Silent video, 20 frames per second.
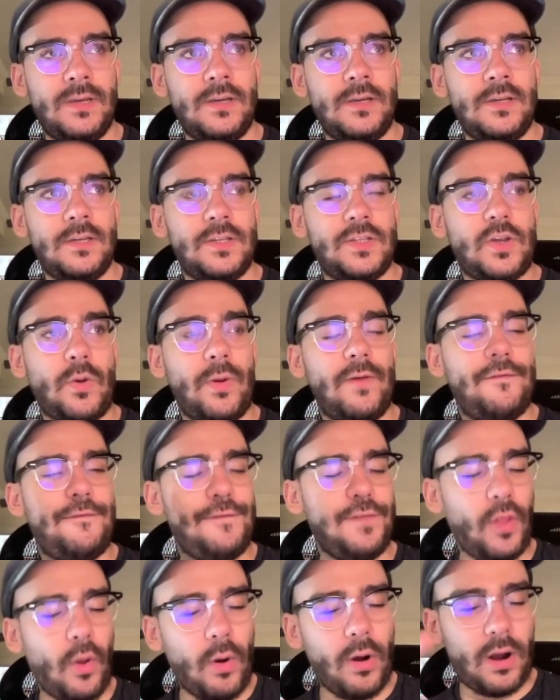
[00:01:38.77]
so in
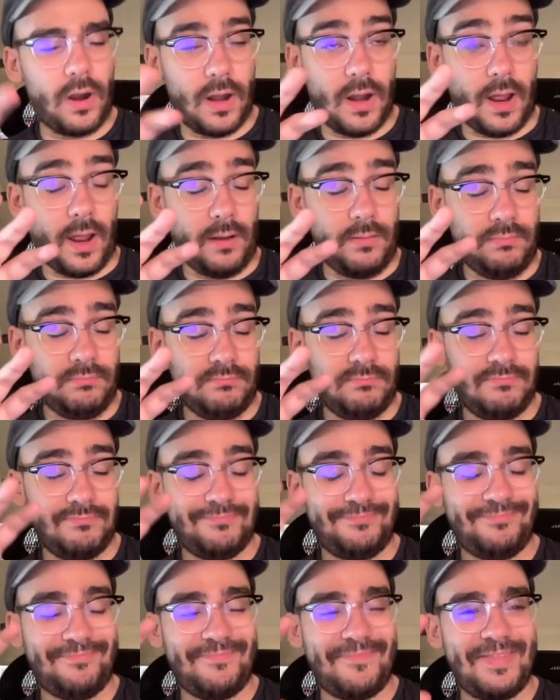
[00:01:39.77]
Florida,
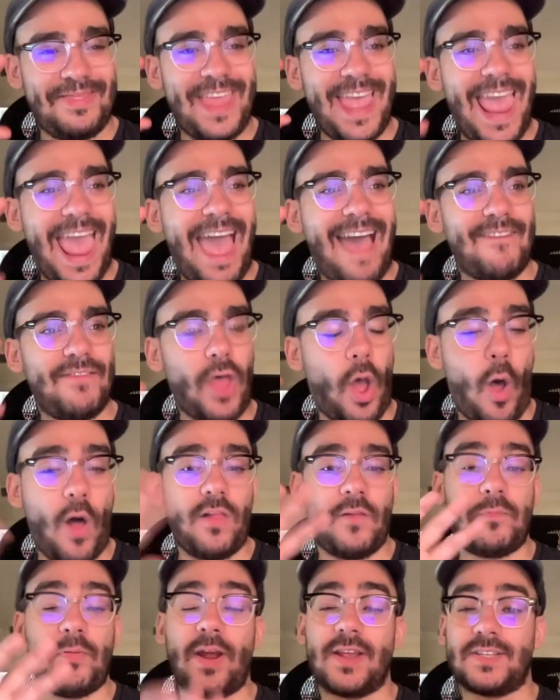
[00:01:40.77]
they have the Hall
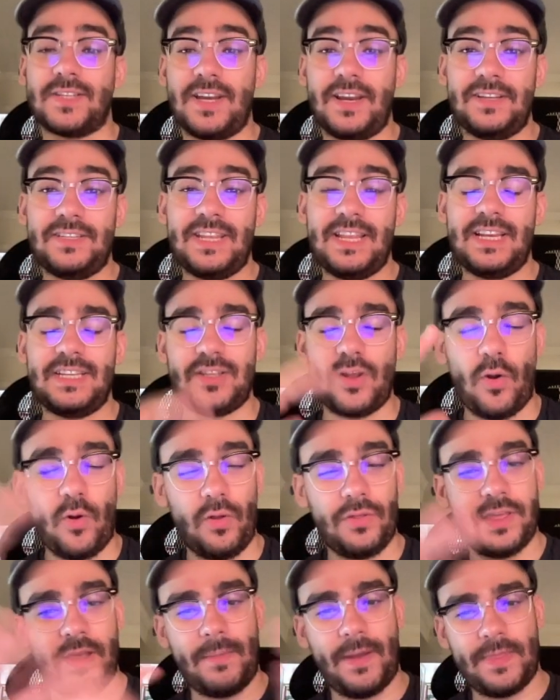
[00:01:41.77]
of Presidents, and it's the whole
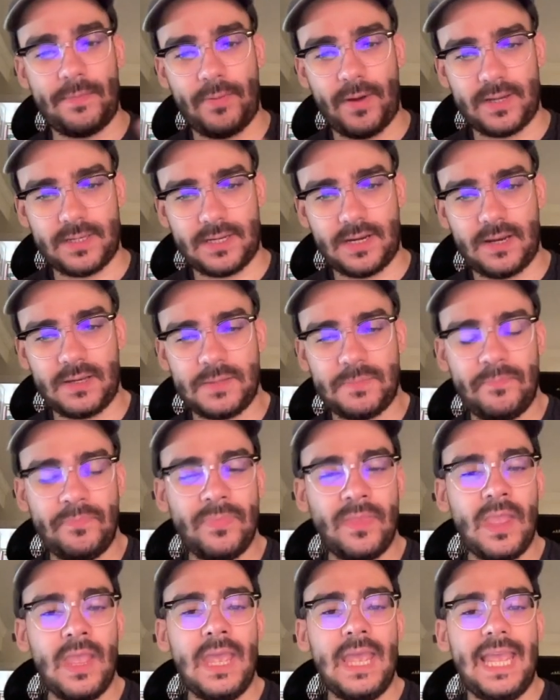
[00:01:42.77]
thing about the presidents.
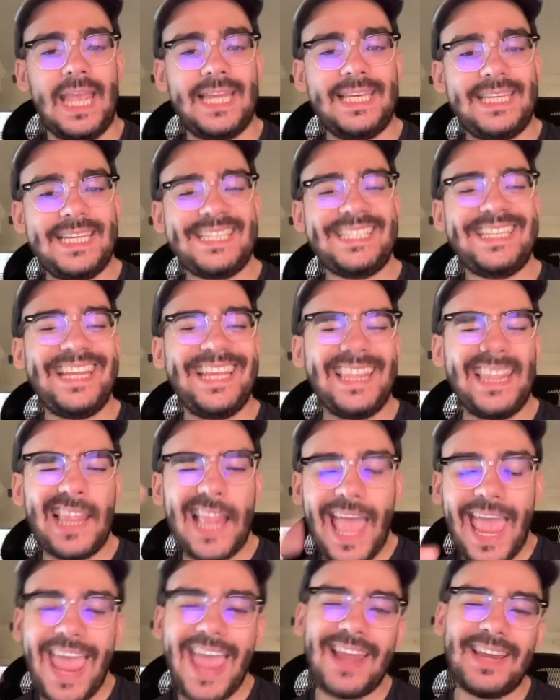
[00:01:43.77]
In
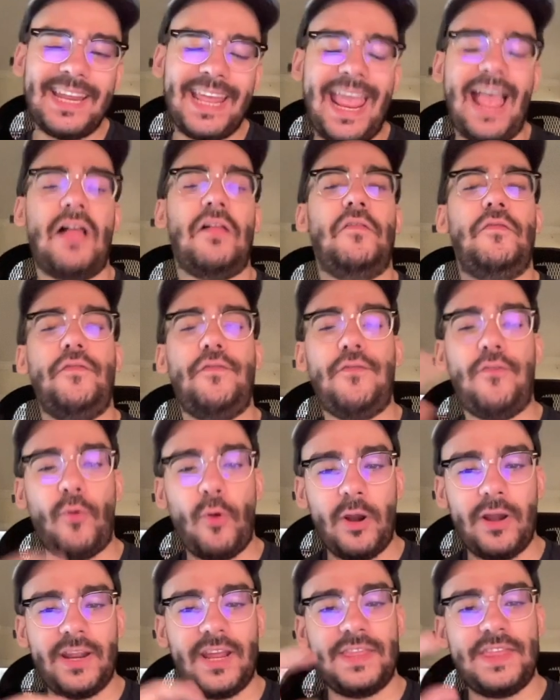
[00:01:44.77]
Disneyland in
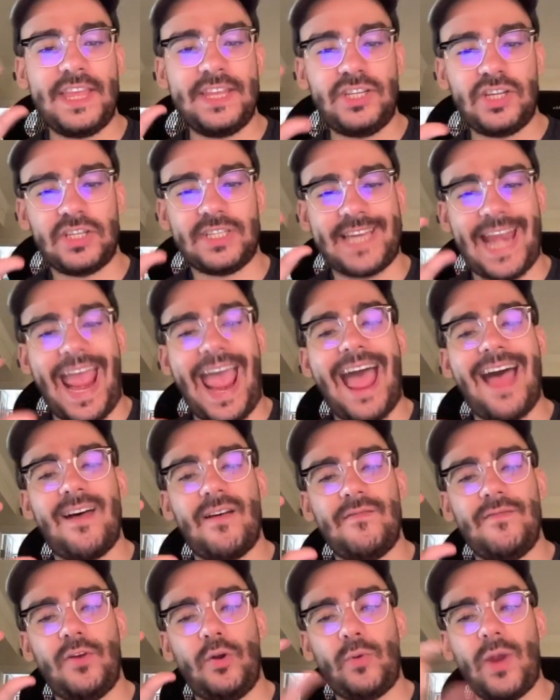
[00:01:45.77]
California, they just
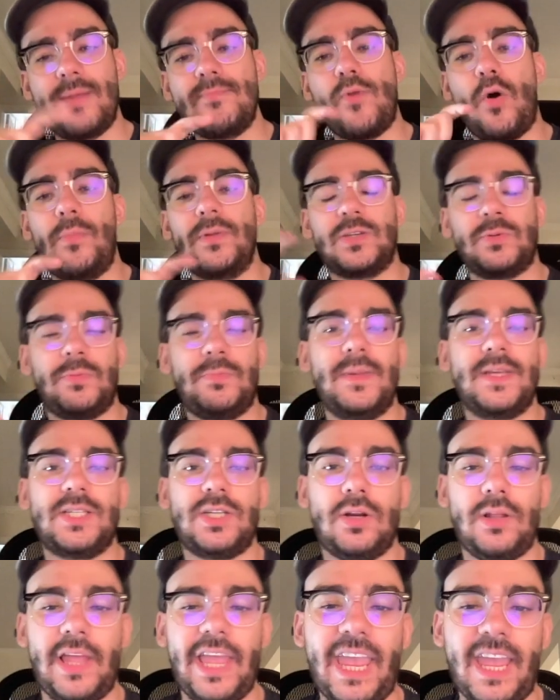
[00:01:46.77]
have Great Moments with
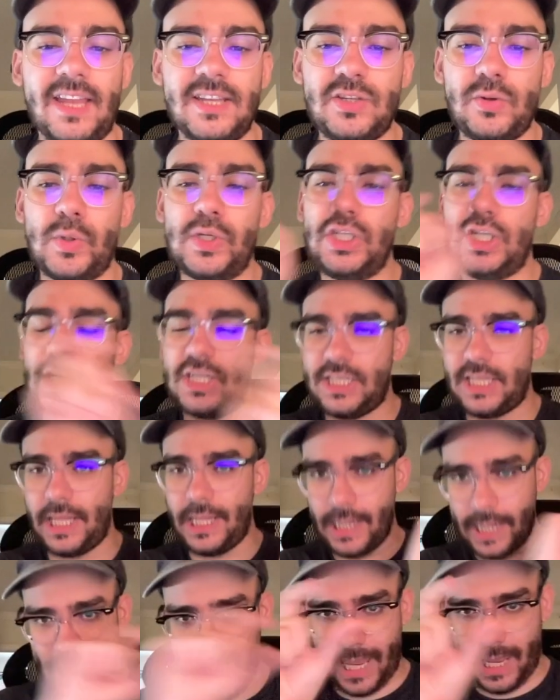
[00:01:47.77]
Mr. Lincoln. So it's just
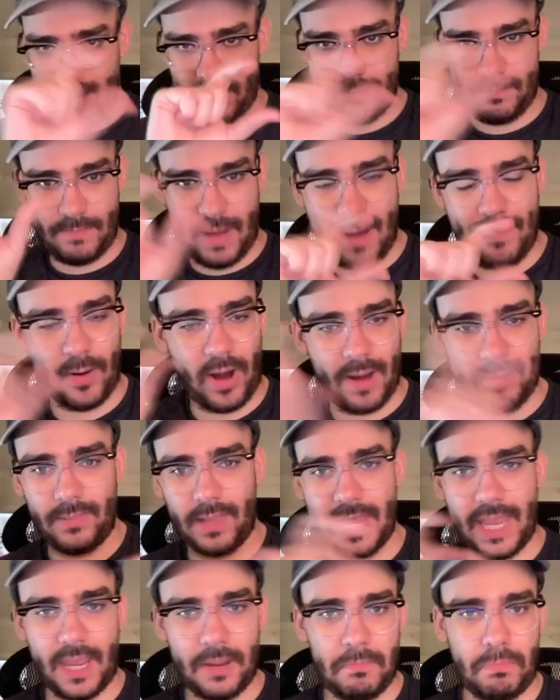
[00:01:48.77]
the Abraham
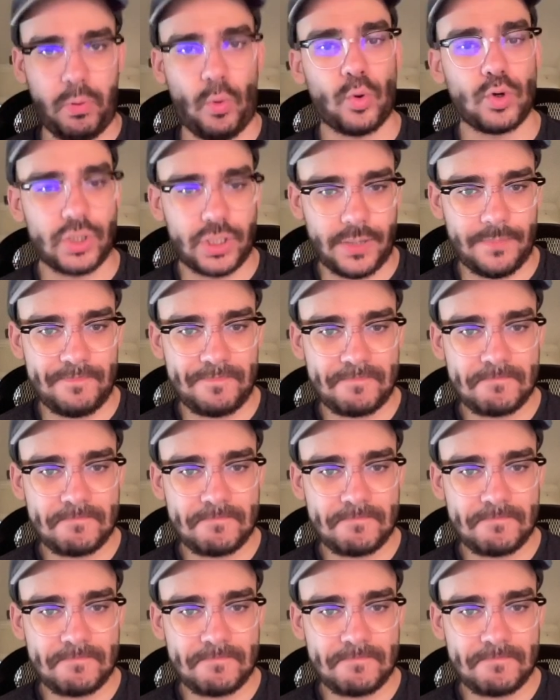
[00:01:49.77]
Lincoln portion.